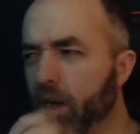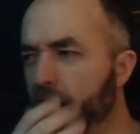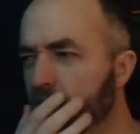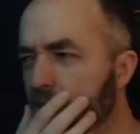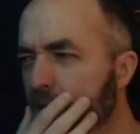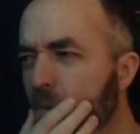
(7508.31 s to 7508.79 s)

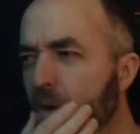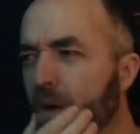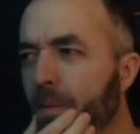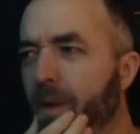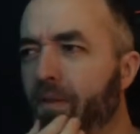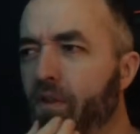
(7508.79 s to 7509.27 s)
Actually, you know what? I
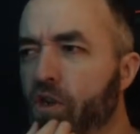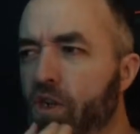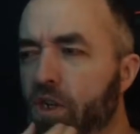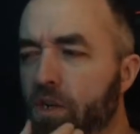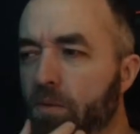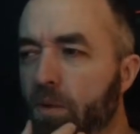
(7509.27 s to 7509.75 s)
might have to share
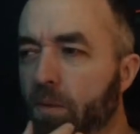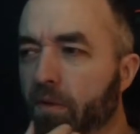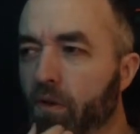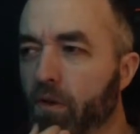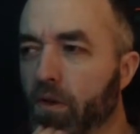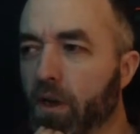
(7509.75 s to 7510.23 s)
some of my
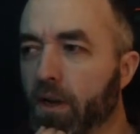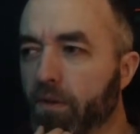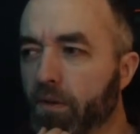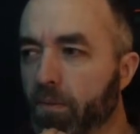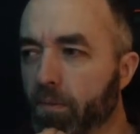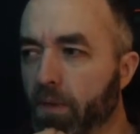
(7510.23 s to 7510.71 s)
photographs
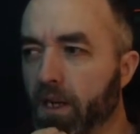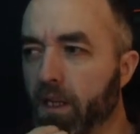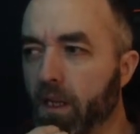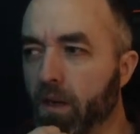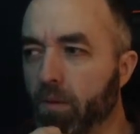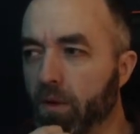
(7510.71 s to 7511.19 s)
from back
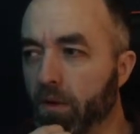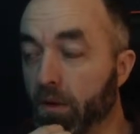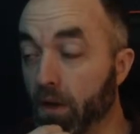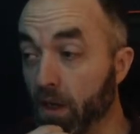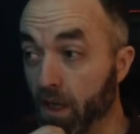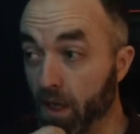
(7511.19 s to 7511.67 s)
then with
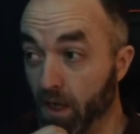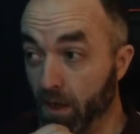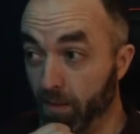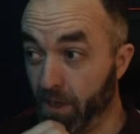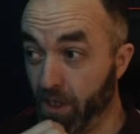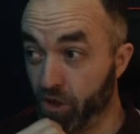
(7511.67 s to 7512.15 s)

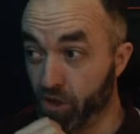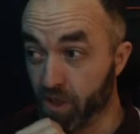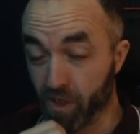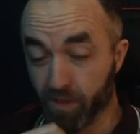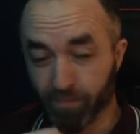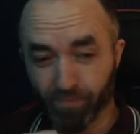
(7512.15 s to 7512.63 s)

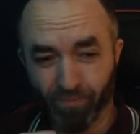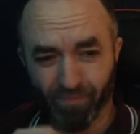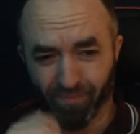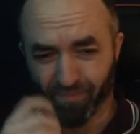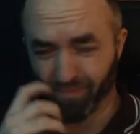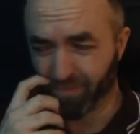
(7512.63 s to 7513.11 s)
patrons,
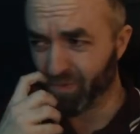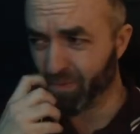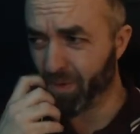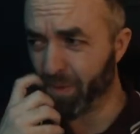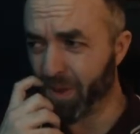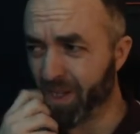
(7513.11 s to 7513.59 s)

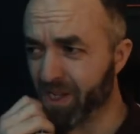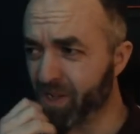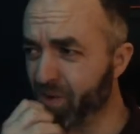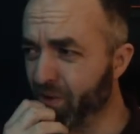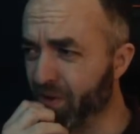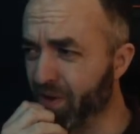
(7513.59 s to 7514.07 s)
maybe in
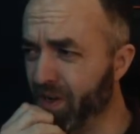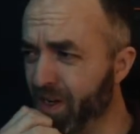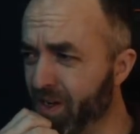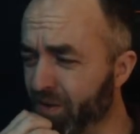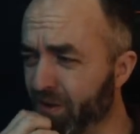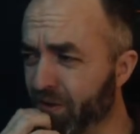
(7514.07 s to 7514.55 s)
Discord
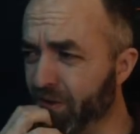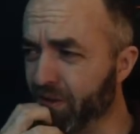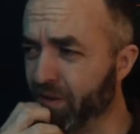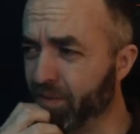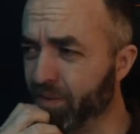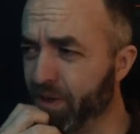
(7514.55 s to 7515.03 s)
or
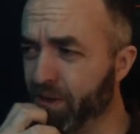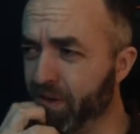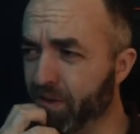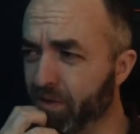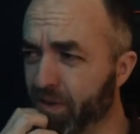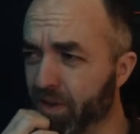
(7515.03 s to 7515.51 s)
on Patreon
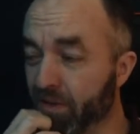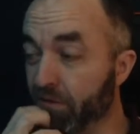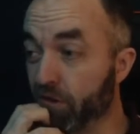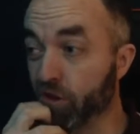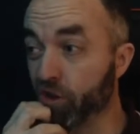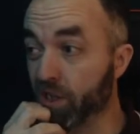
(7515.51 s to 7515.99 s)
if
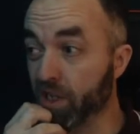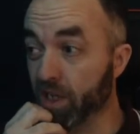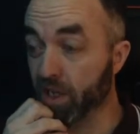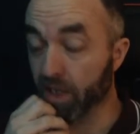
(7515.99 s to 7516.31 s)
you're interested.